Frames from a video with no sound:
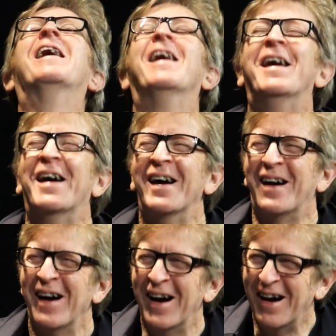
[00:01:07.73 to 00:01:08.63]
is it
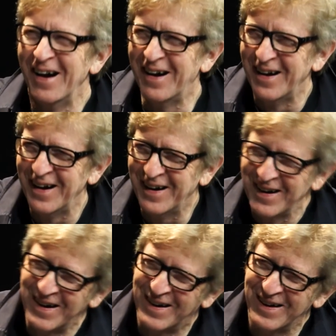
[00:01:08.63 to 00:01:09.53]
important
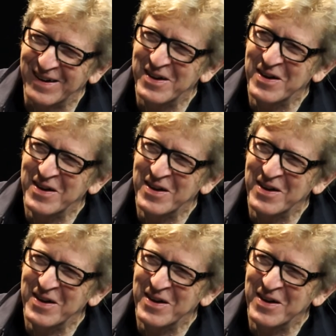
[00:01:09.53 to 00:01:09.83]
to